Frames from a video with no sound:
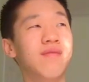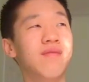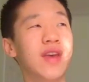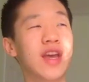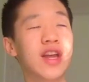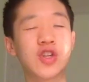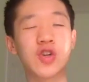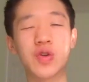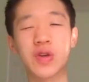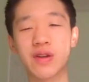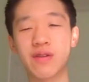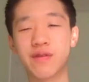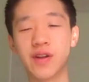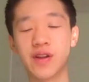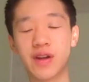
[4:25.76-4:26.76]
Andrew, you
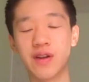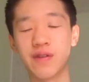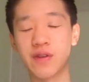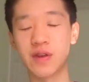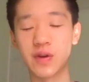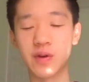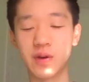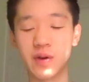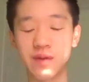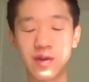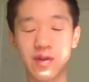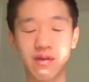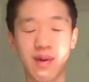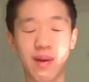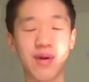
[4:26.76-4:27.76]
can fill in if you if you
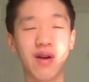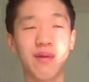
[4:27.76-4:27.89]
remember.